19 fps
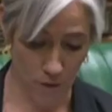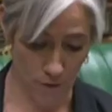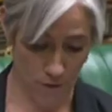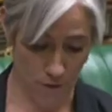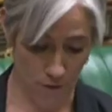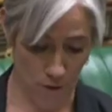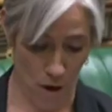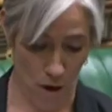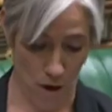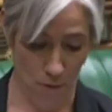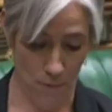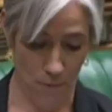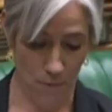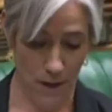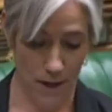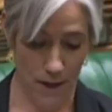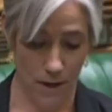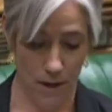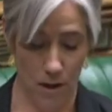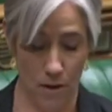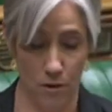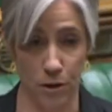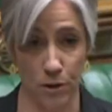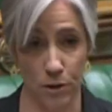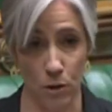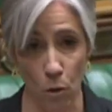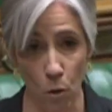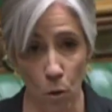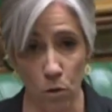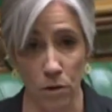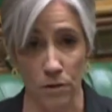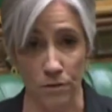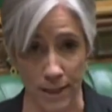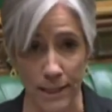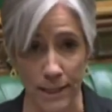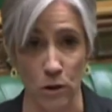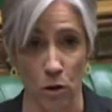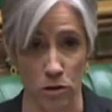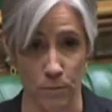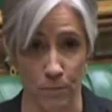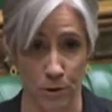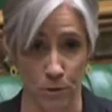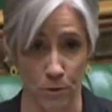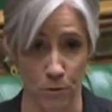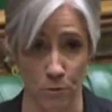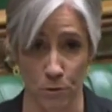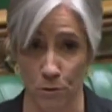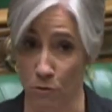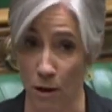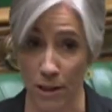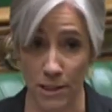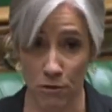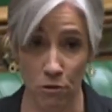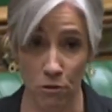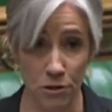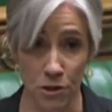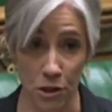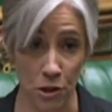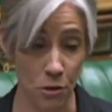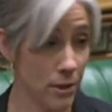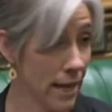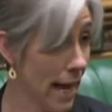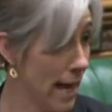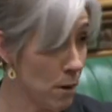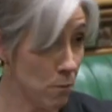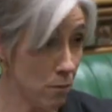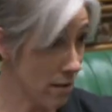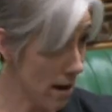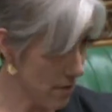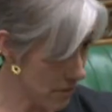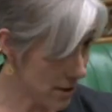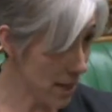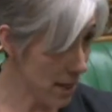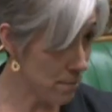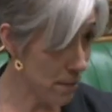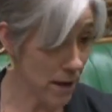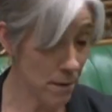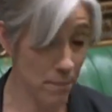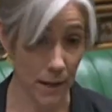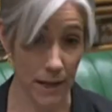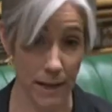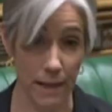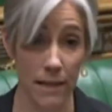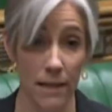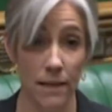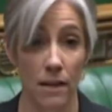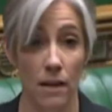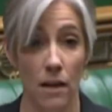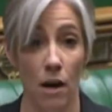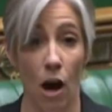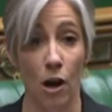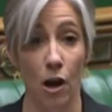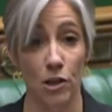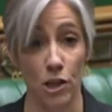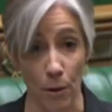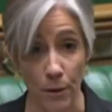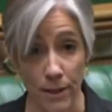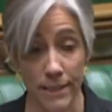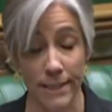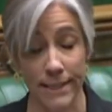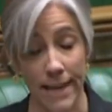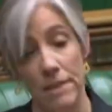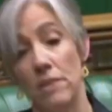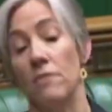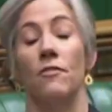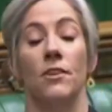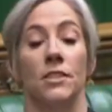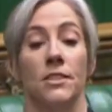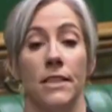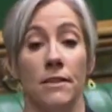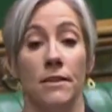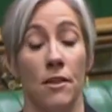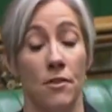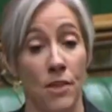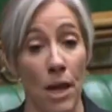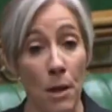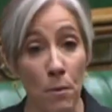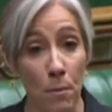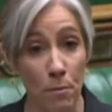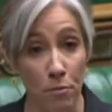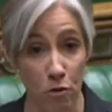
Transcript: confirm that all of these hospitals, right across the UK, wherever they may be, are going to get the funding that they were